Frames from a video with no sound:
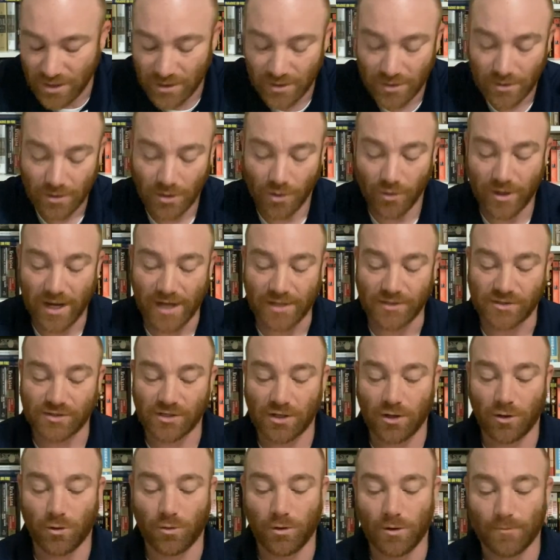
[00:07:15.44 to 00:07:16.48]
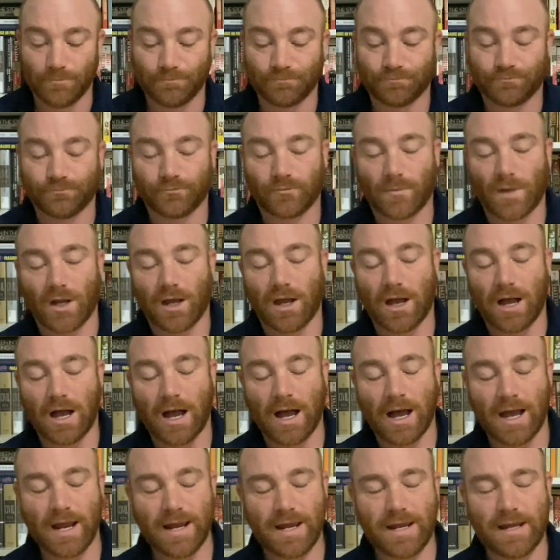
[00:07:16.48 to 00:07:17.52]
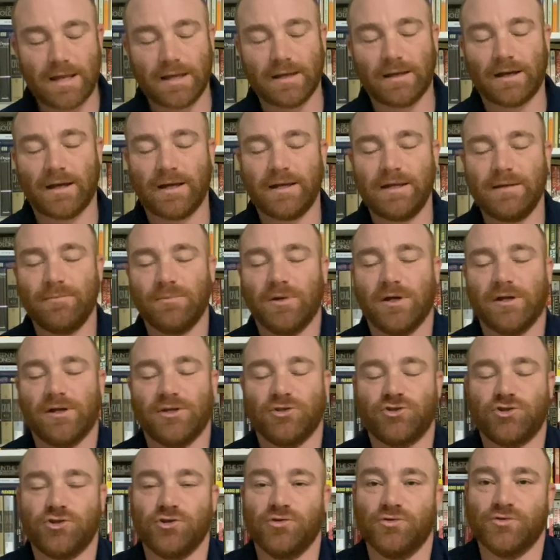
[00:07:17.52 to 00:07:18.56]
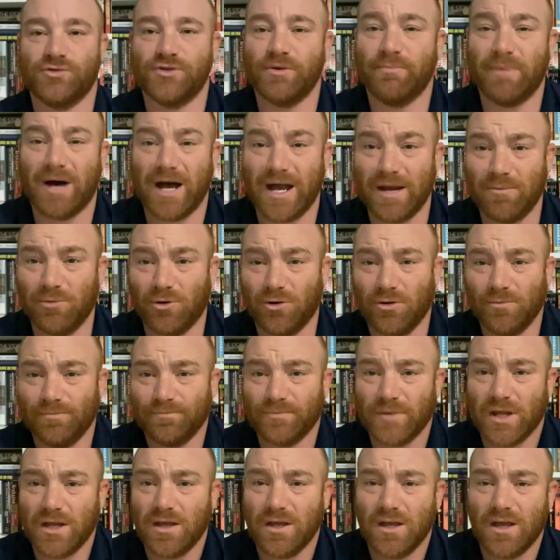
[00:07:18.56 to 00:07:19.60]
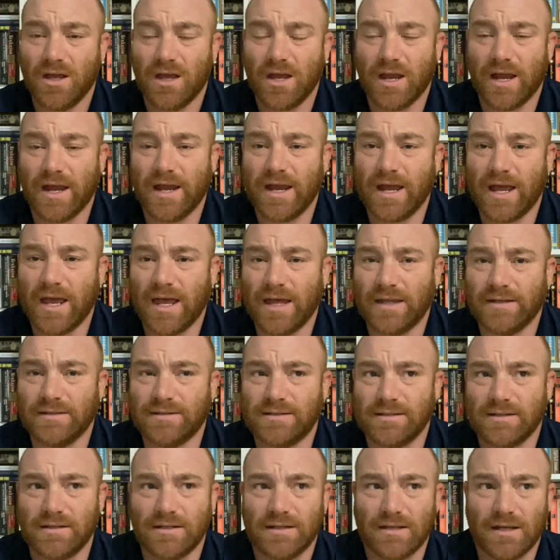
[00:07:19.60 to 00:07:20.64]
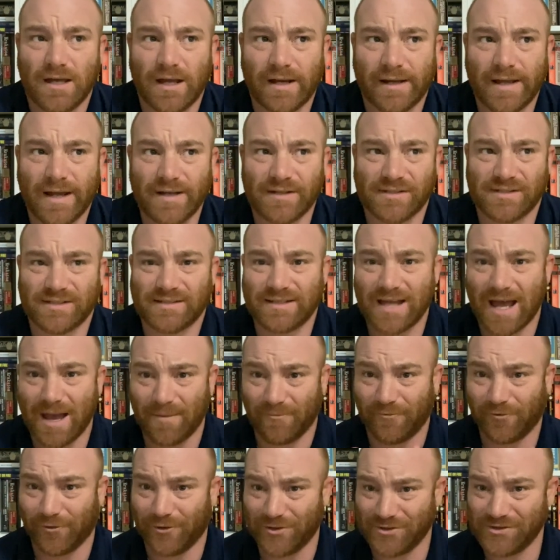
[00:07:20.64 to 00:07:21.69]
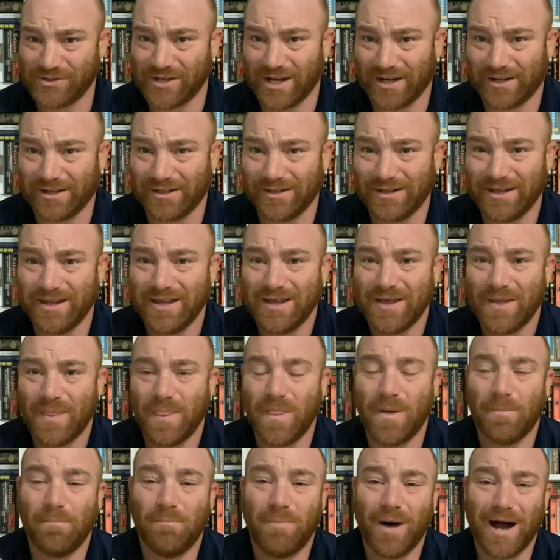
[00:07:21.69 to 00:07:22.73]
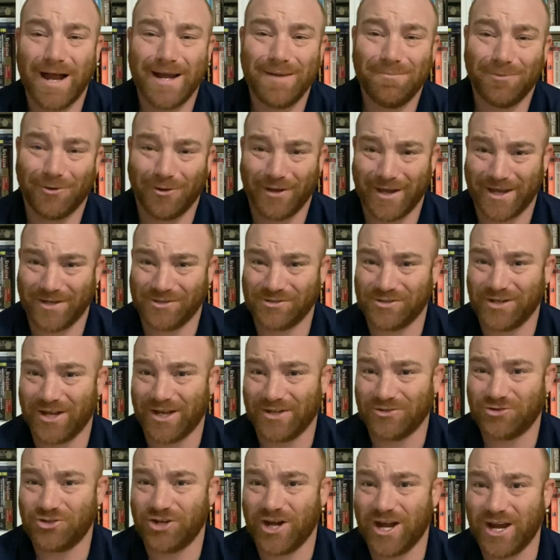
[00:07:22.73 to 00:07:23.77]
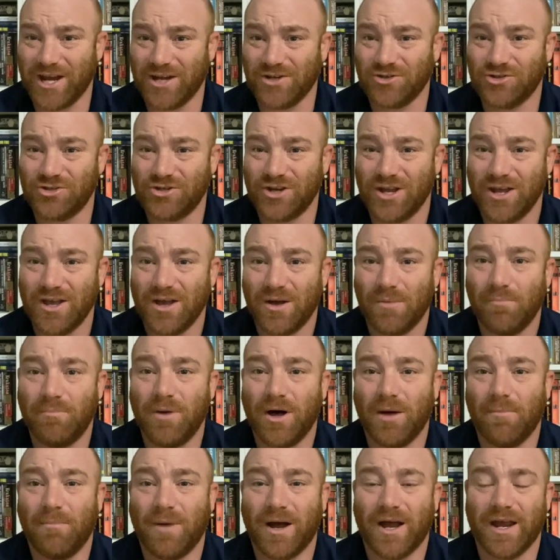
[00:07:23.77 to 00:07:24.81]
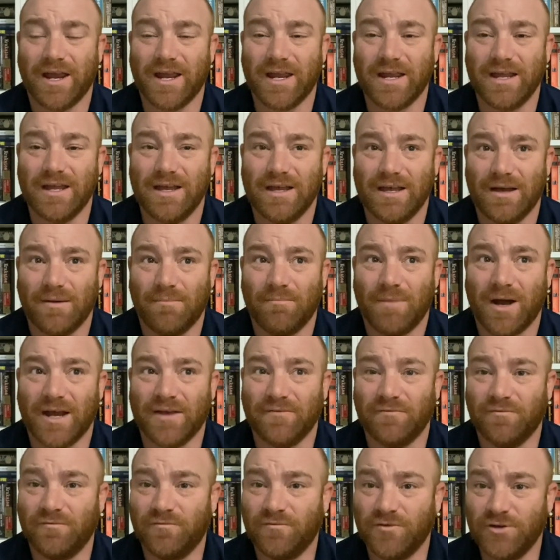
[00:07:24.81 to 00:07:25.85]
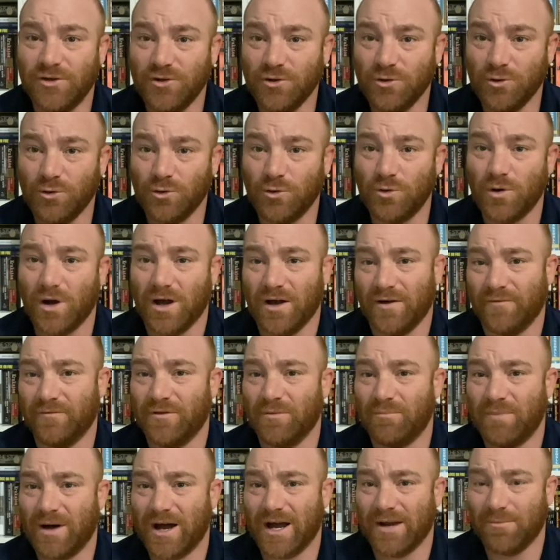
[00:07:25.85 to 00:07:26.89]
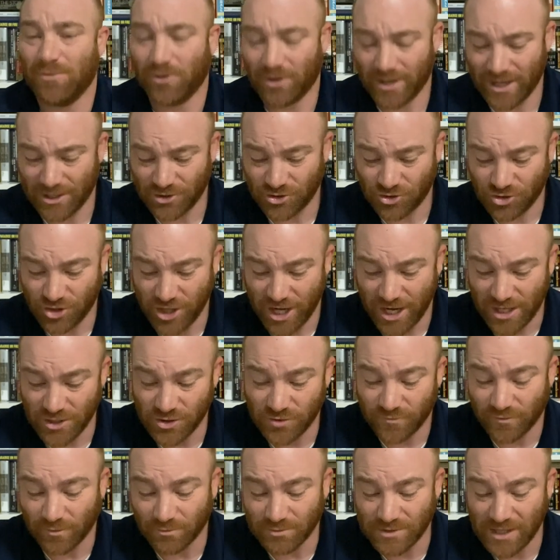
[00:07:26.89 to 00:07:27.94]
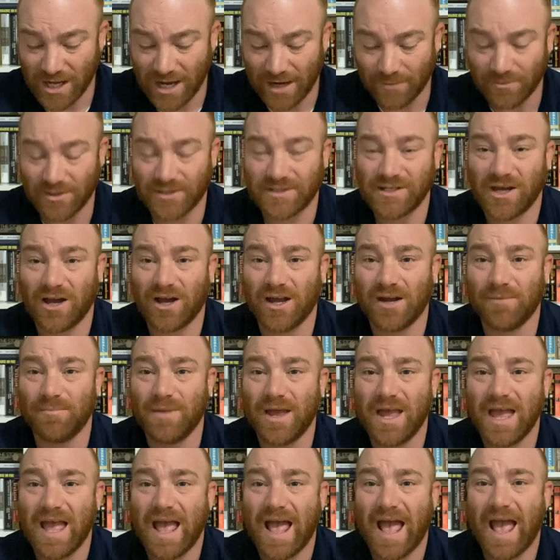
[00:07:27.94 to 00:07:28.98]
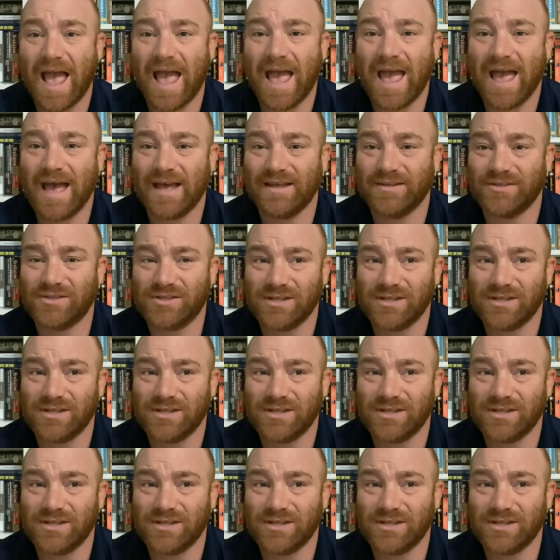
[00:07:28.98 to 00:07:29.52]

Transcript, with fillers: Okay, so I, I am going to choose the Bible, and I got to stop for a second. The Bible has not changed, but my My view of the Bible has changed from time to time as,